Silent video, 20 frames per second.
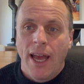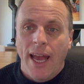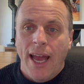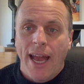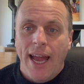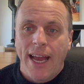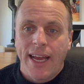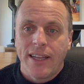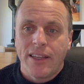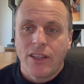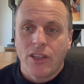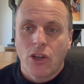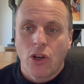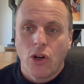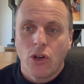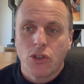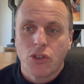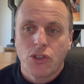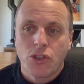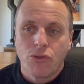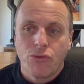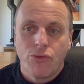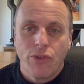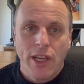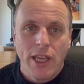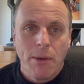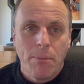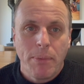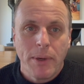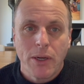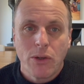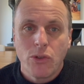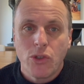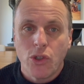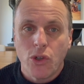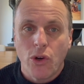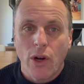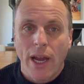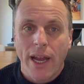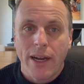and the cost to rebuild
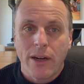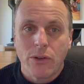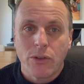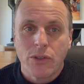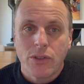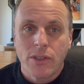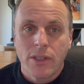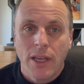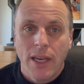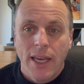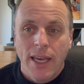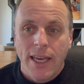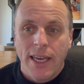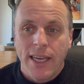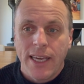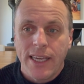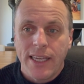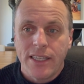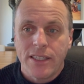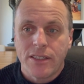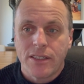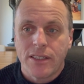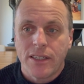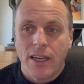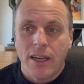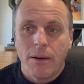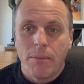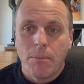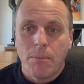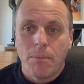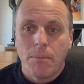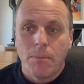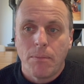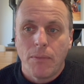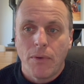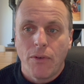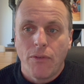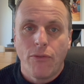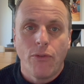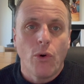your house is
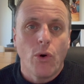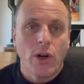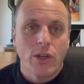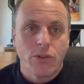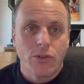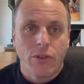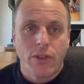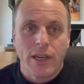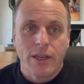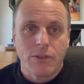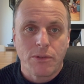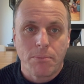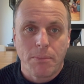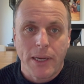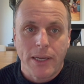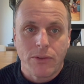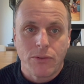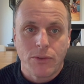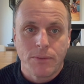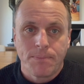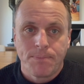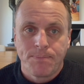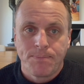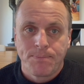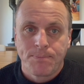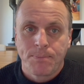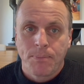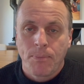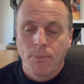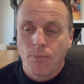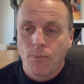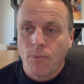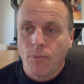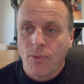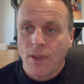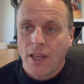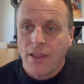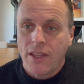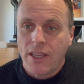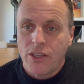£400,000.
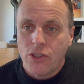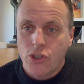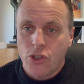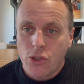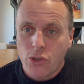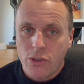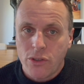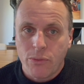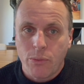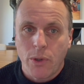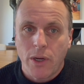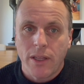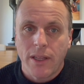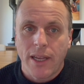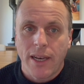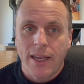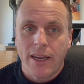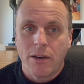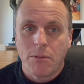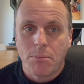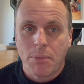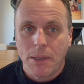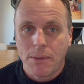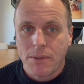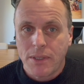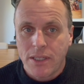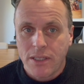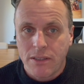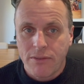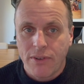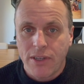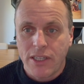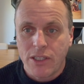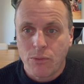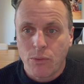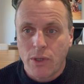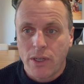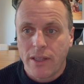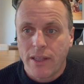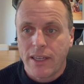The insurers have worked that out, perhaps their surveyors
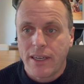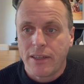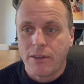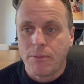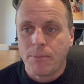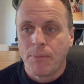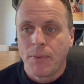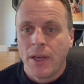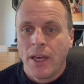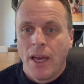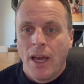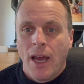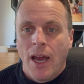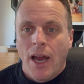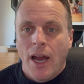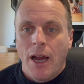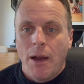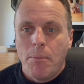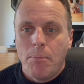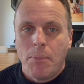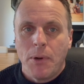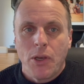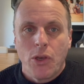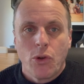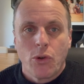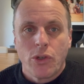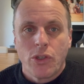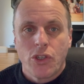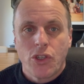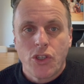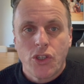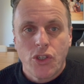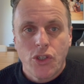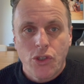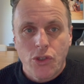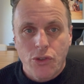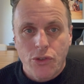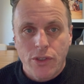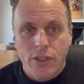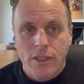worked that out. But your
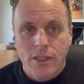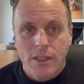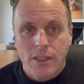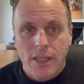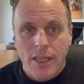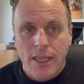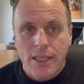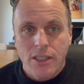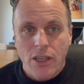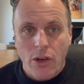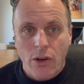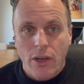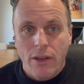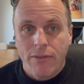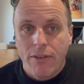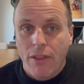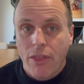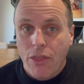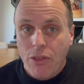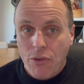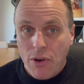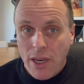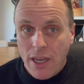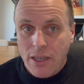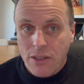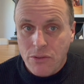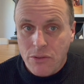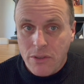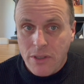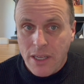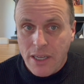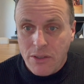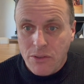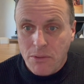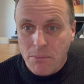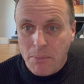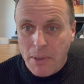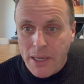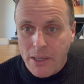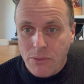insurance is only for
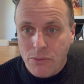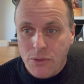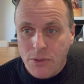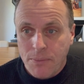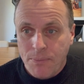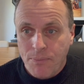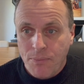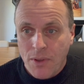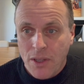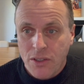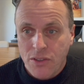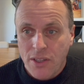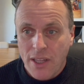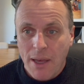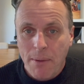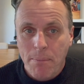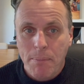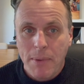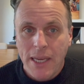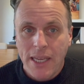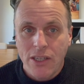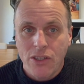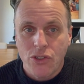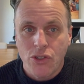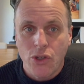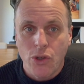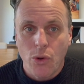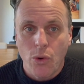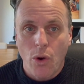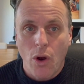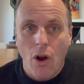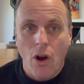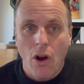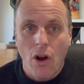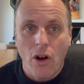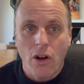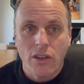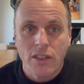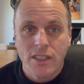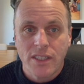£300,000. So that means you
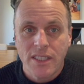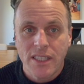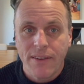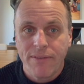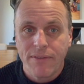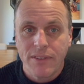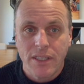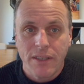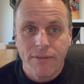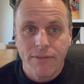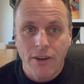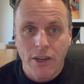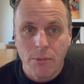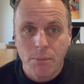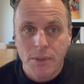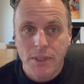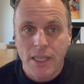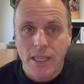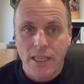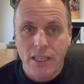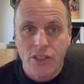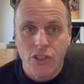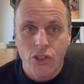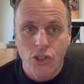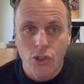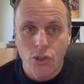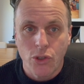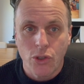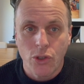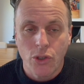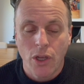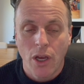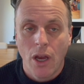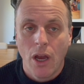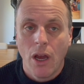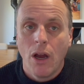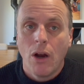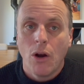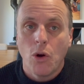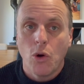are 75% insured
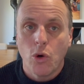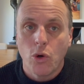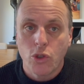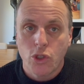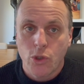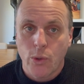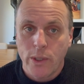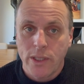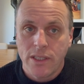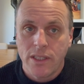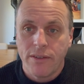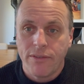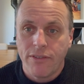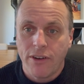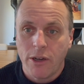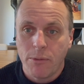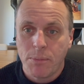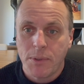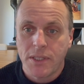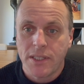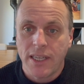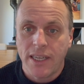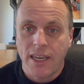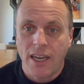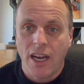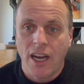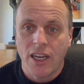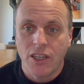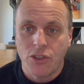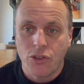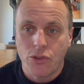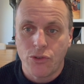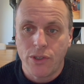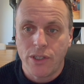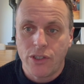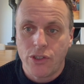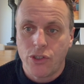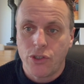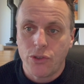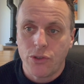or 25%
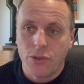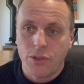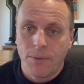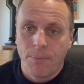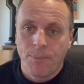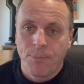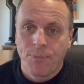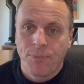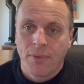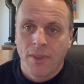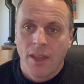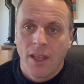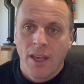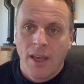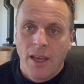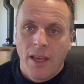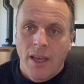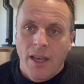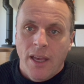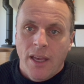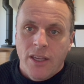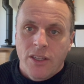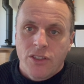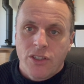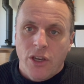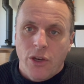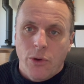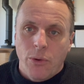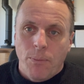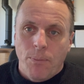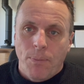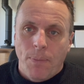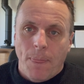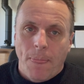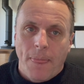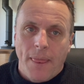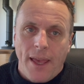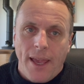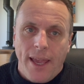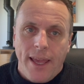underinsured. So
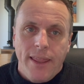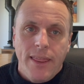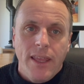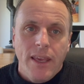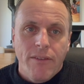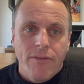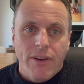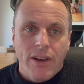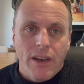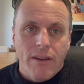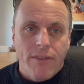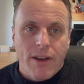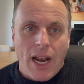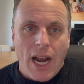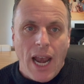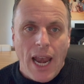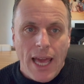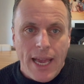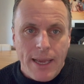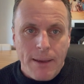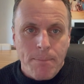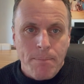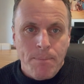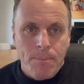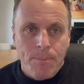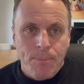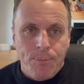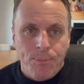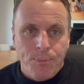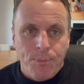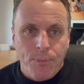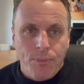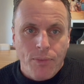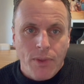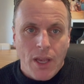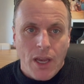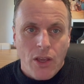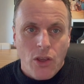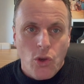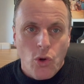in the event of a claim,
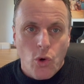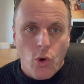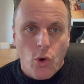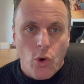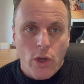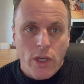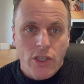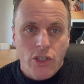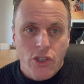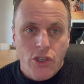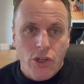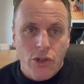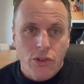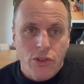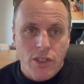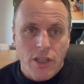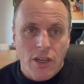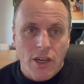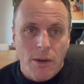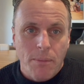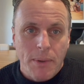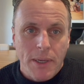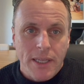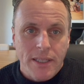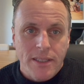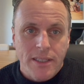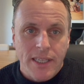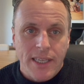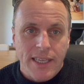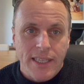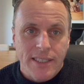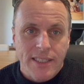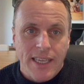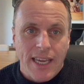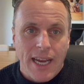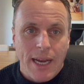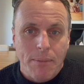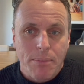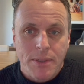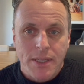your insurance liability is
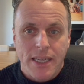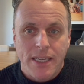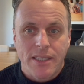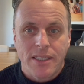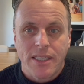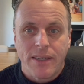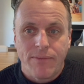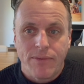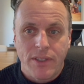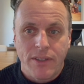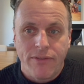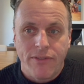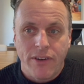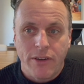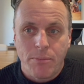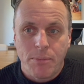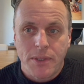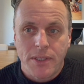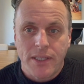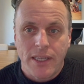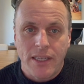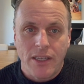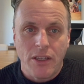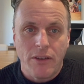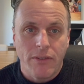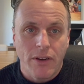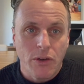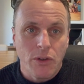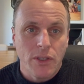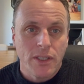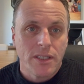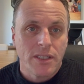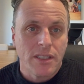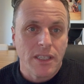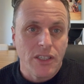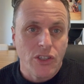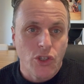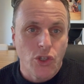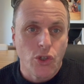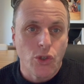capped at 75%. You've only
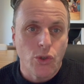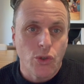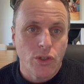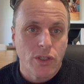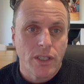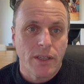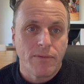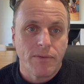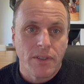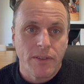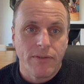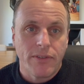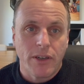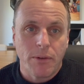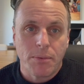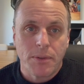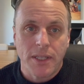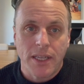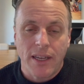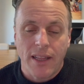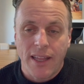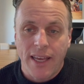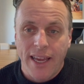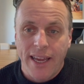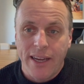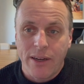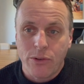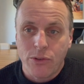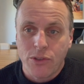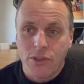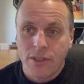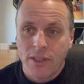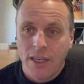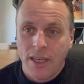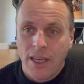insured 75% of the house.